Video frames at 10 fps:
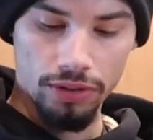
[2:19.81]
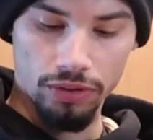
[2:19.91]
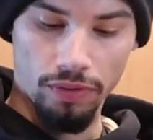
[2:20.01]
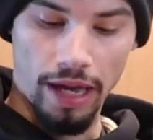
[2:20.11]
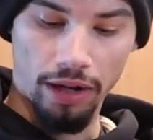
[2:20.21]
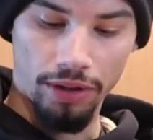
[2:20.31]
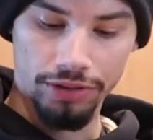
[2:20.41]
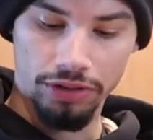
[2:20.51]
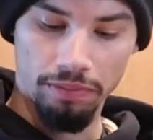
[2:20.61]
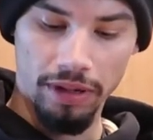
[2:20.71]
So that
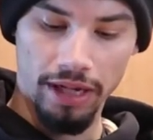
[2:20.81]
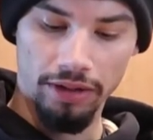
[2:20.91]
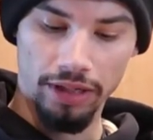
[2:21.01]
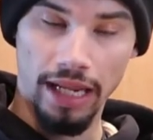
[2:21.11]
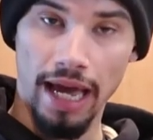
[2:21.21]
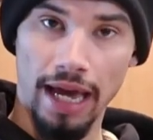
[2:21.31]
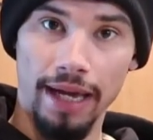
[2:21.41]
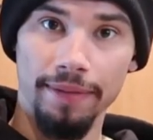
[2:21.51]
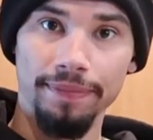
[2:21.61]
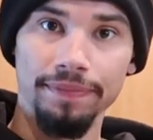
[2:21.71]
all should be here
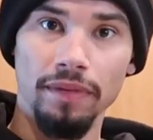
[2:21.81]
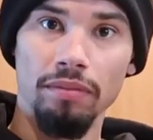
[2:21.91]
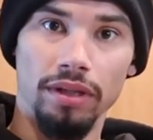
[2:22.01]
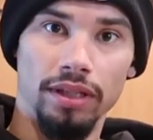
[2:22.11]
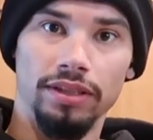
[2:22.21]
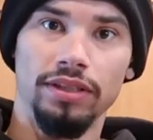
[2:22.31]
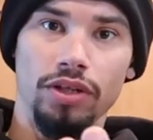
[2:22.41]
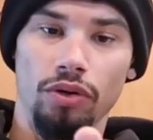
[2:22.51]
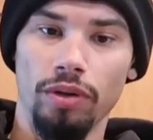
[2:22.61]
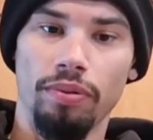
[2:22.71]
today, but this is
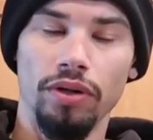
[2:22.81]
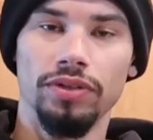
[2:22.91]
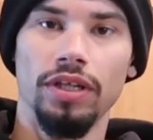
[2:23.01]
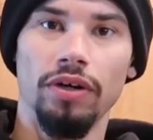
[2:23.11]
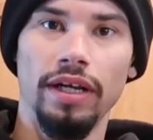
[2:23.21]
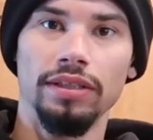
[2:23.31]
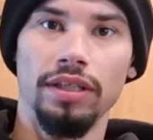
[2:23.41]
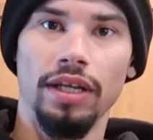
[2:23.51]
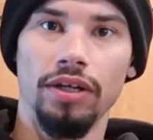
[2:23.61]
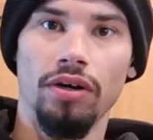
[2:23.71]
the only parts that are
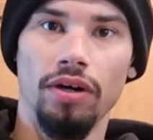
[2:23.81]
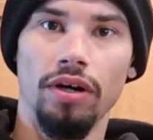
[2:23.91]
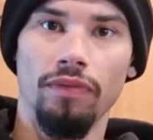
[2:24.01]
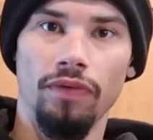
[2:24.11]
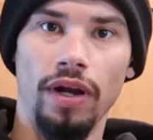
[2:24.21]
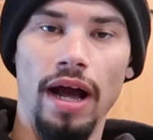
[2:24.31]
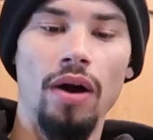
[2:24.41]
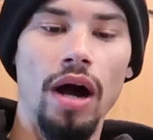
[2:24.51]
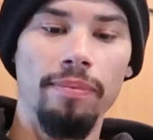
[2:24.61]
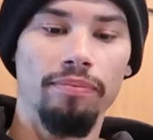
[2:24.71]
inside the car for
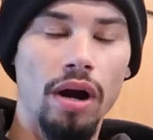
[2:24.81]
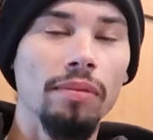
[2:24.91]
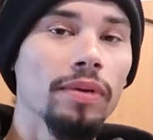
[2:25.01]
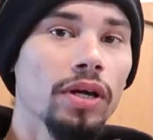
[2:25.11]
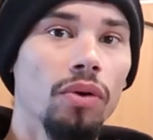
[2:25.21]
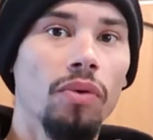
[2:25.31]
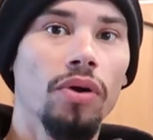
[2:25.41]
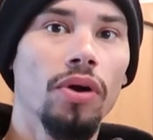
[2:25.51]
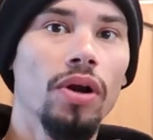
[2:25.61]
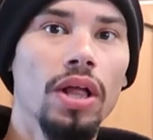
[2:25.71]
now. I'm probably going to
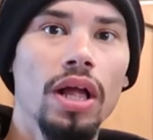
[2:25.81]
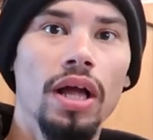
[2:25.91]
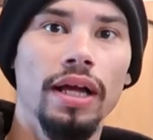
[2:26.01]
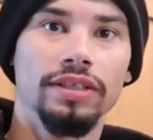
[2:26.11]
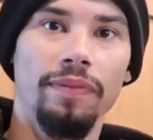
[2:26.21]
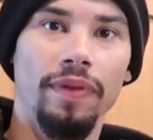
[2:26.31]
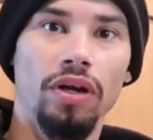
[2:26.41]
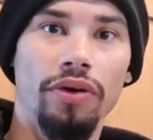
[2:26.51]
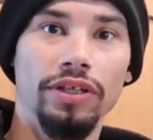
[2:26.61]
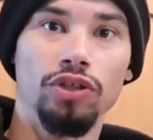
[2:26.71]
order, it's something
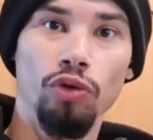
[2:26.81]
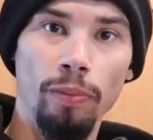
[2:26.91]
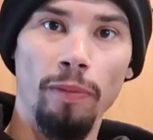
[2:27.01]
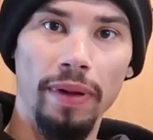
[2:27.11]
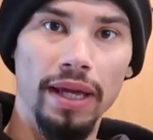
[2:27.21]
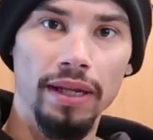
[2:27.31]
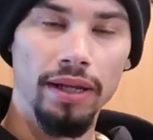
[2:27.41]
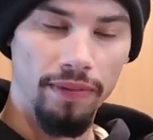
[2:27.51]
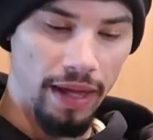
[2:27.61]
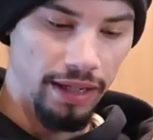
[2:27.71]
called a super
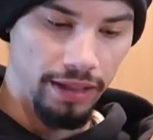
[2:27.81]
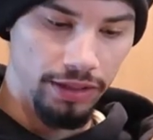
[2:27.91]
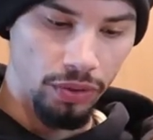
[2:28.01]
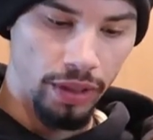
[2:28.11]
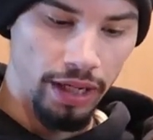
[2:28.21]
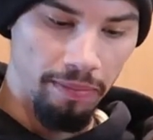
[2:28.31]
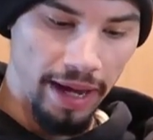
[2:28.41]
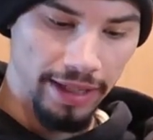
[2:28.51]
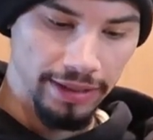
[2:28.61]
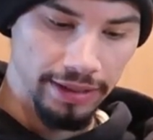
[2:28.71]
pin that Diesel Geek
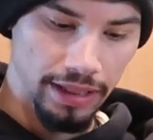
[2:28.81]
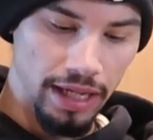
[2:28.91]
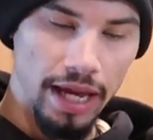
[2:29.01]
makes.